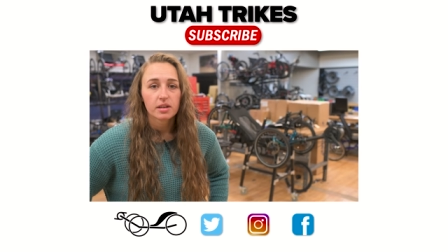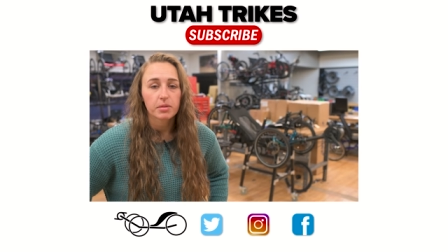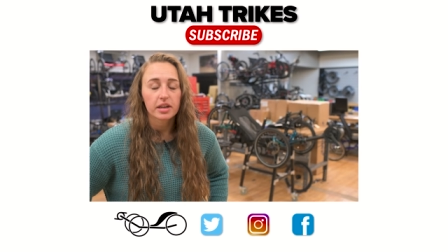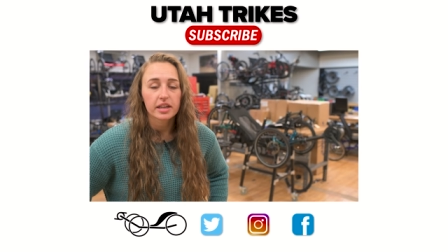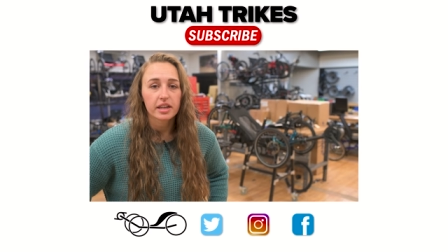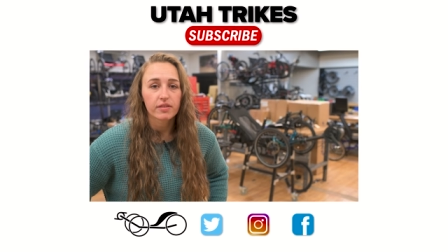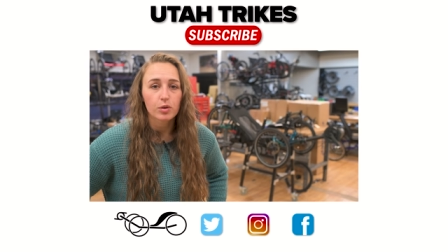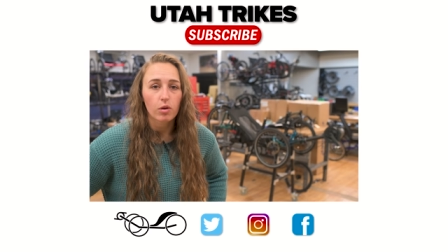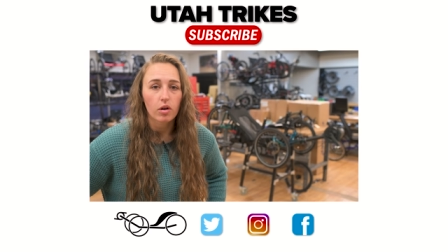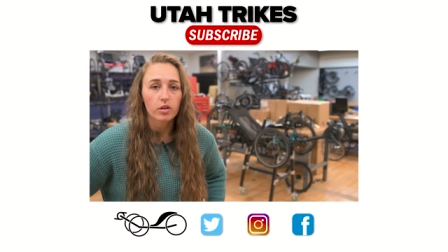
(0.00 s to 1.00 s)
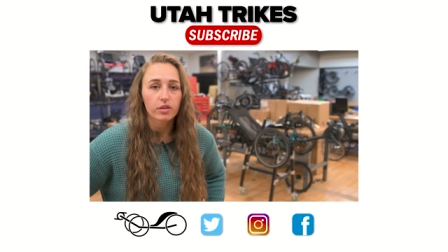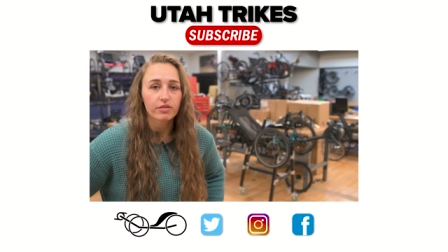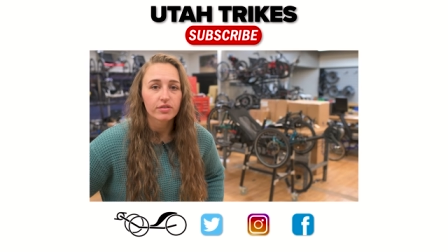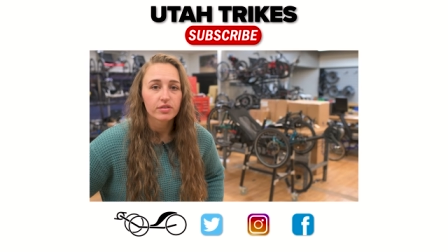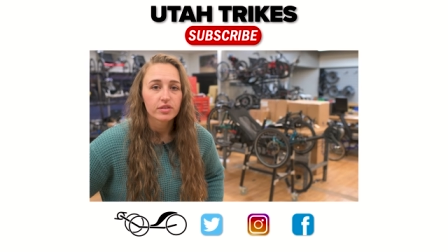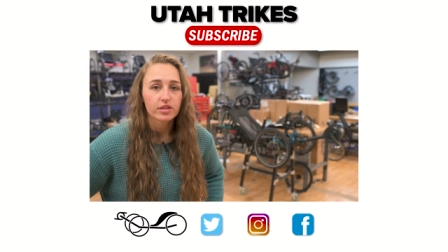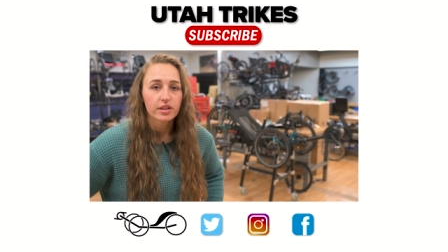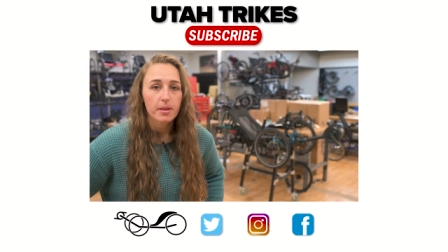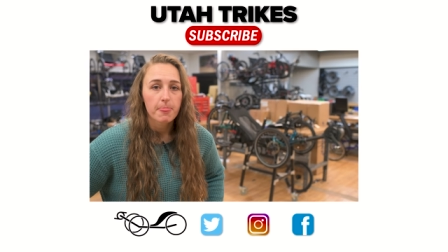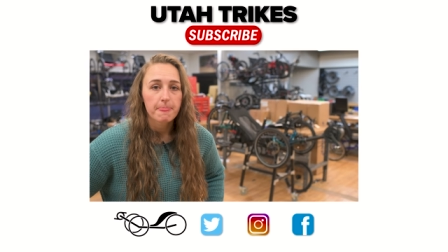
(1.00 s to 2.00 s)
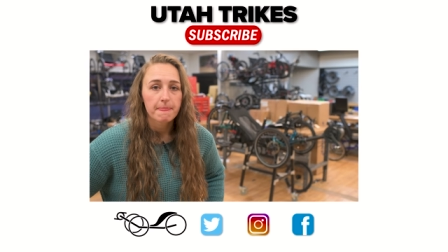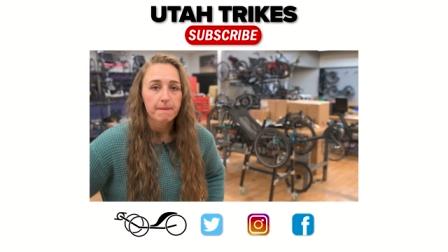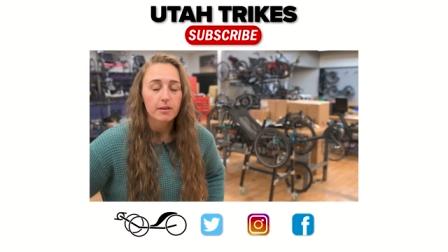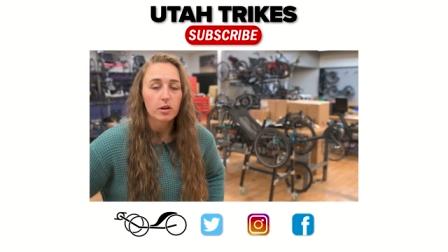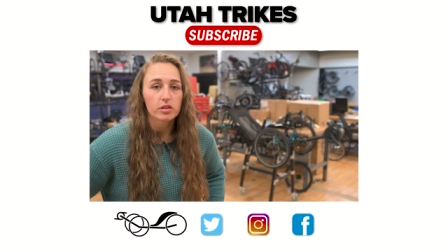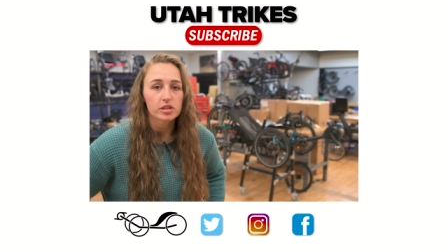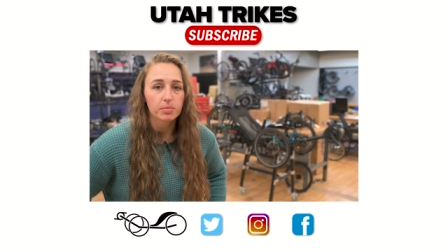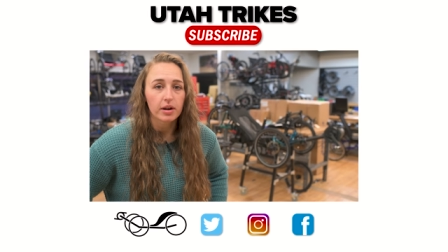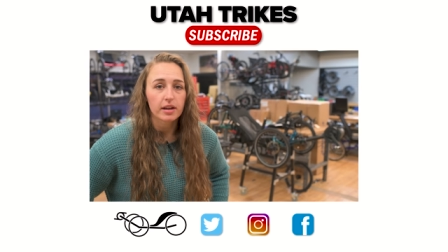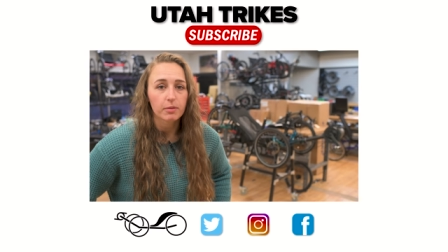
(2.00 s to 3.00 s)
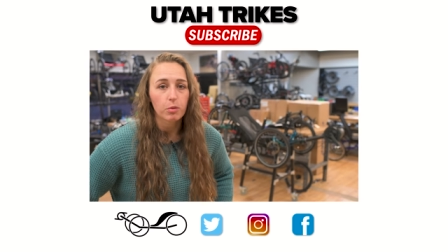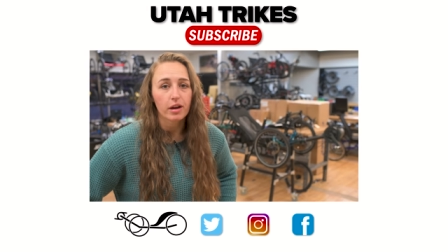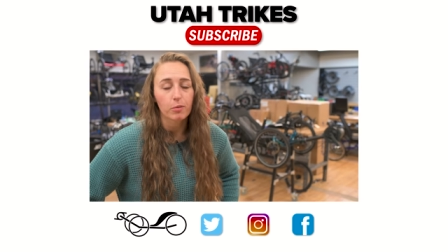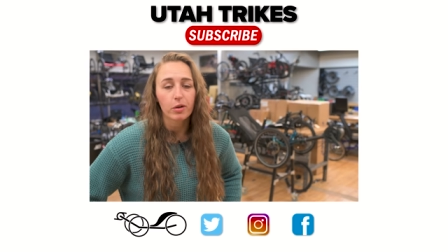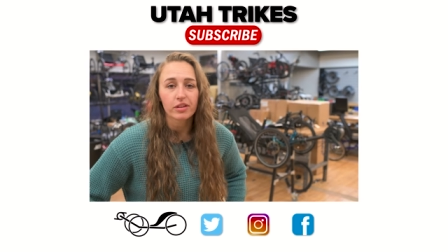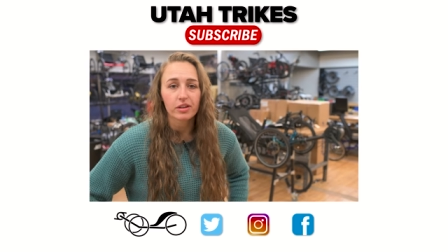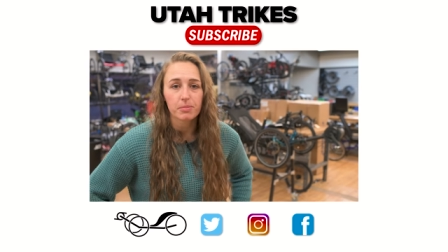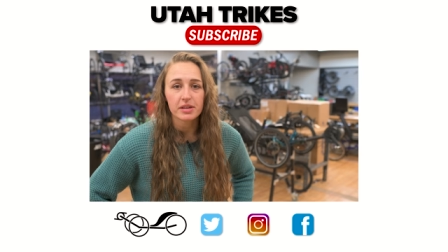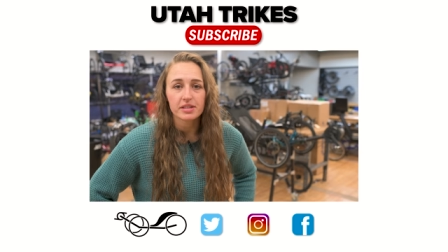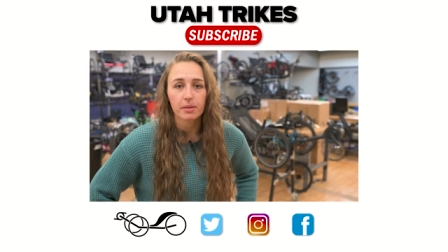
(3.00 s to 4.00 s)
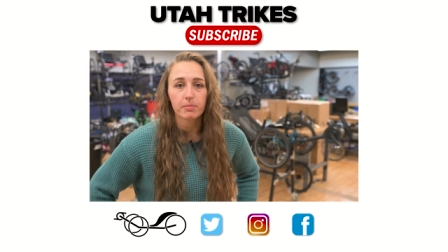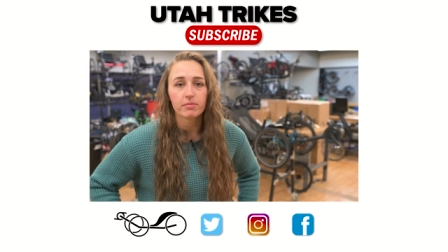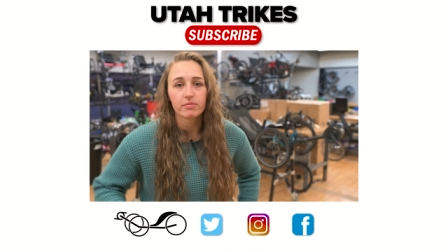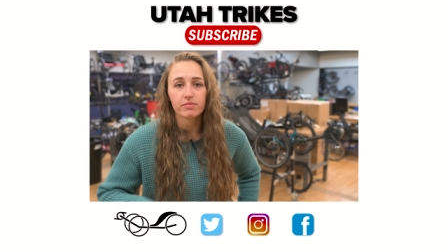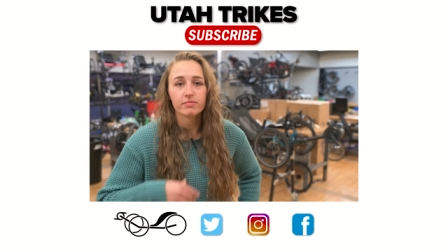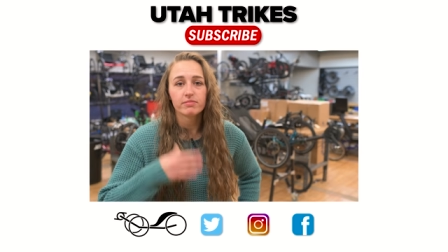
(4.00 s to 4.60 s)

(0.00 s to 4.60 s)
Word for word: I'm not gonna give you all of, you know, the surprise. I want there to be some